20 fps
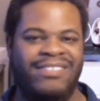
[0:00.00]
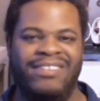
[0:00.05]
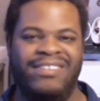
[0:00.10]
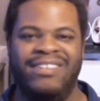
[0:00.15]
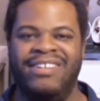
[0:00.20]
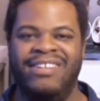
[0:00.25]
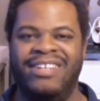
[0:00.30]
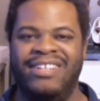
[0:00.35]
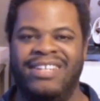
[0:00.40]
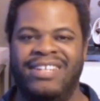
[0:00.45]

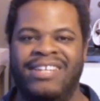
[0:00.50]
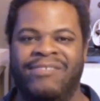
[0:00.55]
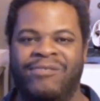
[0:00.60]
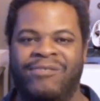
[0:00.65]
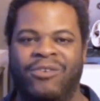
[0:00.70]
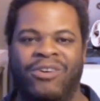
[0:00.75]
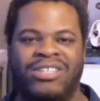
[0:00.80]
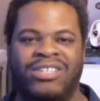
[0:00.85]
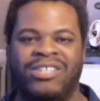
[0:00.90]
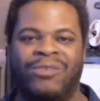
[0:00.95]
It's
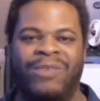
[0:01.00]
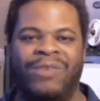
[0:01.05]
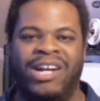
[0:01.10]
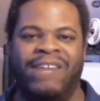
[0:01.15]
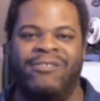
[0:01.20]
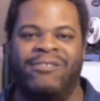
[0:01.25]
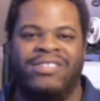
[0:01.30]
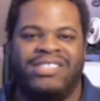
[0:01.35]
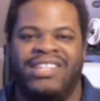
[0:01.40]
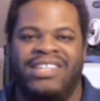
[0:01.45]
4-2
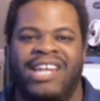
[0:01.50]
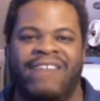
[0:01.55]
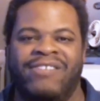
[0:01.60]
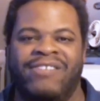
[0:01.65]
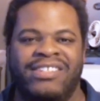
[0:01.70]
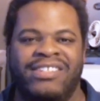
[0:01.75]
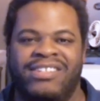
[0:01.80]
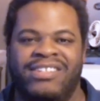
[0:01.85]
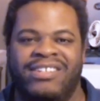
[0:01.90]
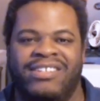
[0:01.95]
whatever's left.
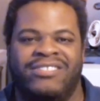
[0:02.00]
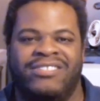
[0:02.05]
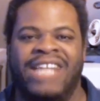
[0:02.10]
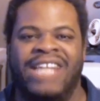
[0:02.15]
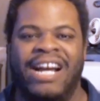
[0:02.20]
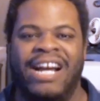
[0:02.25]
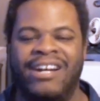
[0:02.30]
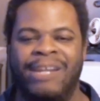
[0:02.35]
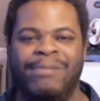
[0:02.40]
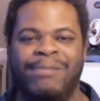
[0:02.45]
There's
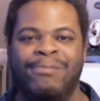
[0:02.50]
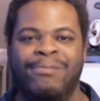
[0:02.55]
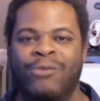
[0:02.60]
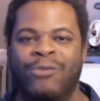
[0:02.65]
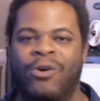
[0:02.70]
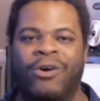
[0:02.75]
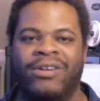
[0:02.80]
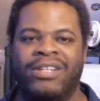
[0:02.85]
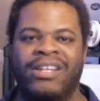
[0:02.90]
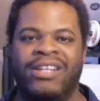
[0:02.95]
not going to be
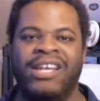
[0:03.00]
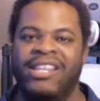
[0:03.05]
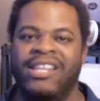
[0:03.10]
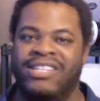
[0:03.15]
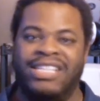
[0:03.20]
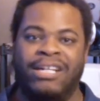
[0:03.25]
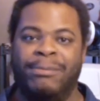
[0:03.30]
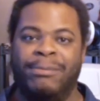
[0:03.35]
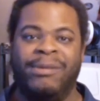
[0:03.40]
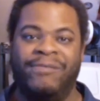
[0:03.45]
more.
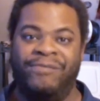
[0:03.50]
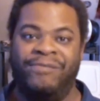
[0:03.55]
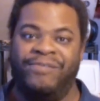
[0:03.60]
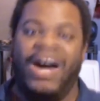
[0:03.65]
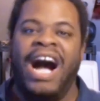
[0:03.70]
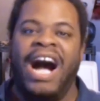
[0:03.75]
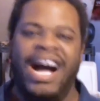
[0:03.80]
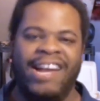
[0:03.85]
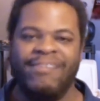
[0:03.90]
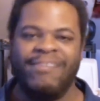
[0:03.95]
There's not going to be
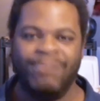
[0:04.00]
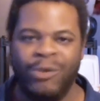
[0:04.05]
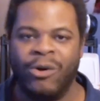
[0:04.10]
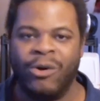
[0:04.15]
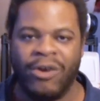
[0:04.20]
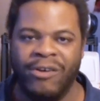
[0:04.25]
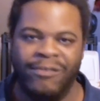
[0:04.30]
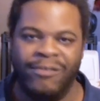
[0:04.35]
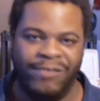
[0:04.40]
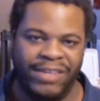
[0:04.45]
five
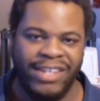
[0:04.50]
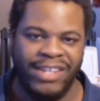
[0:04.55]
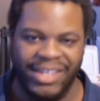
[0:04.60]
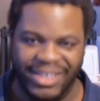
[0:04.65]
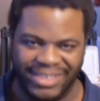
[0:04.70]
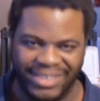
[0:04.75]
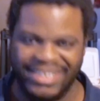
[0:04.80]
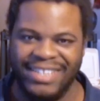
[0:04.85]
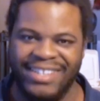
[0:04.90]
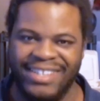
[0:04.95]
more of
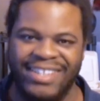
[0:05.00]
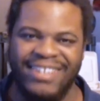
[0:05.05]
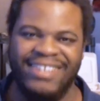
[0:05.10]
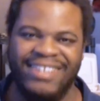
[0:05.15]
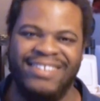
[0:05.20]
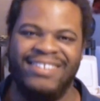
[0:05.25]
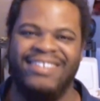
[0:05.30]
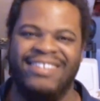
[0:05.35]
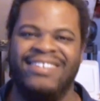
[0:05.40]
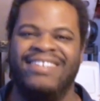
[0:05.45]
it.
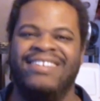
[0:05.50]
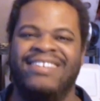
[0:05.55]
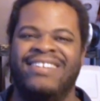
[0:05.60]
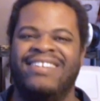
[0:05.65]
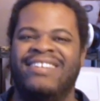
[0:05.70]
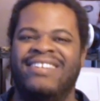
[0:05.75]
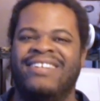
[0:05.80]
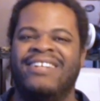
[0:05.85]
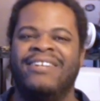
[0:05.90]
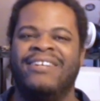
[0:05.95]

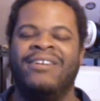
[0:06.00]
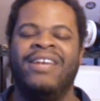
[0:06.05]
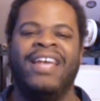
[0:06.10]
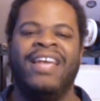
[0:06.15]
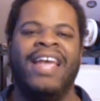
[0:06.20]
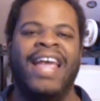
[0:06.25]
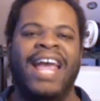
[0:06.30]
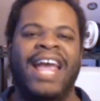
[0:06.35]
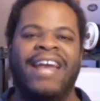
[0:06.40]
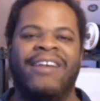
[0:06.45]

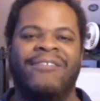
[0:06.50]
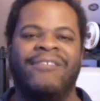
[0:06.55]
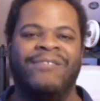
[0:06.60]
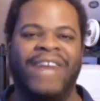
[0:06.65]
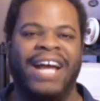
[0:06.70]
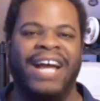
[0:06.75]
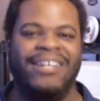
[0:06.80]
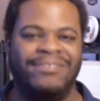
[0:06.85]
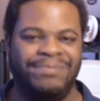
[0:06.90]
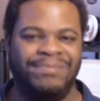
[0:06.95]
And in
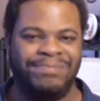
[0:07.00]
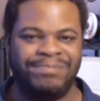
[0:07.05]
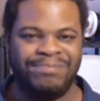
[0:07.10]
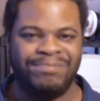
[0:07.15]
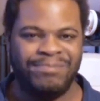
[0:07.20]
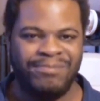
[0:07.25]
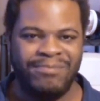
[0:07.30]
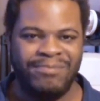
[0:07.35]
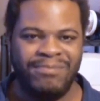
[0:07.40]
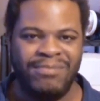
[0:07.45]
fact,
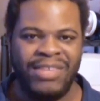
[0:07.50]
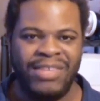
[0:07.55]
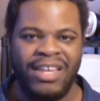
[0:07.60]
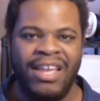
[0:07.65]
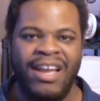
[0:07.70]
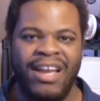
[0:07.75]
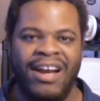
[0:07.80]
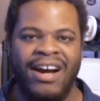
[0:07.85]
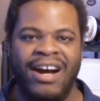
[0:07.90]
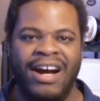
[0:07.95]

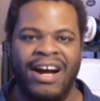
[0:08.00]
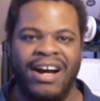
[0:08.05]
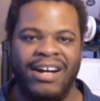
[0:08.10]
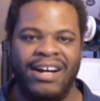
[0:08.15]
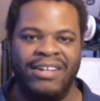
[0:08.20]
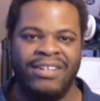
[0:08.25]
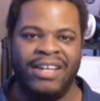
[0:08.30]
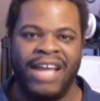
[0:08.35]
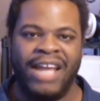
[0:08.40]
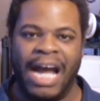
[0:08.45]

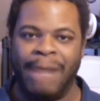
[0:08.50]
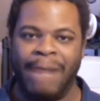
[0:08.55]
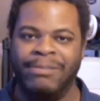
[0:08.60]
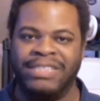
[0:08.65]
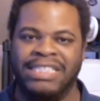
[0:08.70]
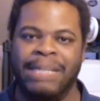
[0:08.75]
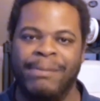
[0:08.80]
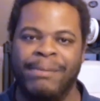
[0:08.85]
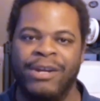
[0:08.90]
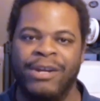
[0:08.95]
I'm
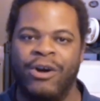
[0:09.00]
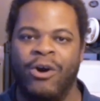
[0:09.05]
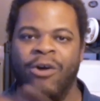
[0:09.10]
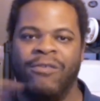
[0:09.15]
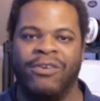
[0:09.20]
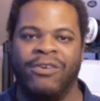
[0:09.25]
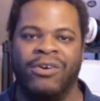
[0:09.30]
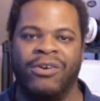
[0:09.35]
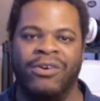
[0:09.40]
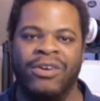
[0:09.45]
shipping
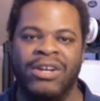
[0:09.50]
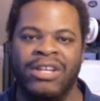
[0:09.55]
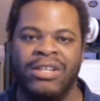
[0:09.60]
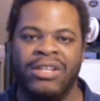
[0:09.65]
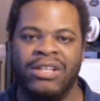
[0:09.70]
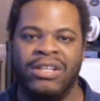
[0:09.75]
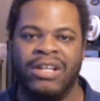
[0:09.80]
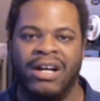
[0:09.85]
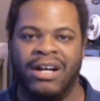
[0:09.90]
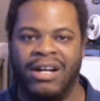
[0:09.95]
over
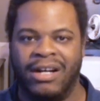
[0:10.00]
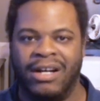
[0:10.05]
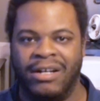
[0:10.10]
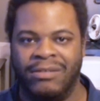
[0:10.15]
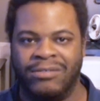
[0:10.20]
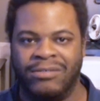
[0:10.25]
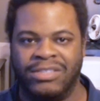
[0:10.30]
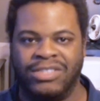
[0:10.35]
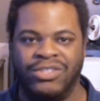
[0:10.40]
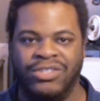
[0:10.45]

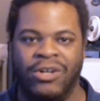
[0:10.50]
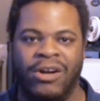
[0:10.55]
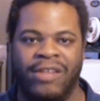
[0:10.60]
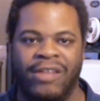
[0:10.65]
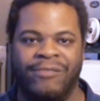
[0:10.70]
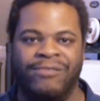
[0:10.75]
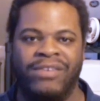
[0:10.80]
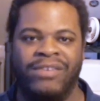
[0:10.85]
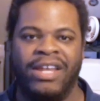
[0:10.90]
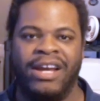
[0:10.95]

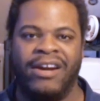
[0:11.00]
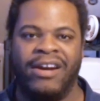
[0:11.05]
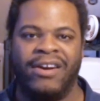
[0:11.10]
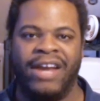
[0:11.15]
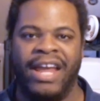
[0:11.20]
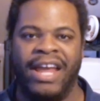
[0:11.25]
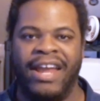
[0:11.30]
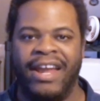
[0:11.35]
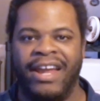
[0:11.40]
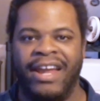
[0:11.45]
Charlotte Flair
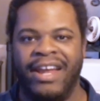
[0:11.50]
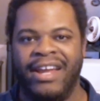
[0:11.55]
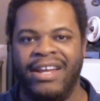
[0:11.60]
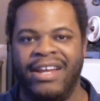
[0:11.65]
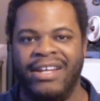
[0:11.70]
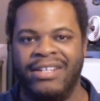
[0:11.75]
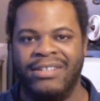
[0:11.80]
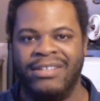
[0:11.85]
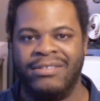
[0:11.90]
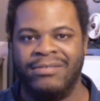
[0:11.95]

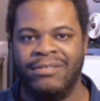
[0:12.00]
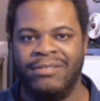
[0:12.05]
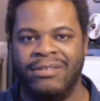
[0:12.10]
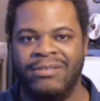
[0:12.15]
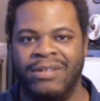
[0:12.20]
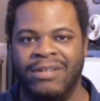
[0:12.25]
and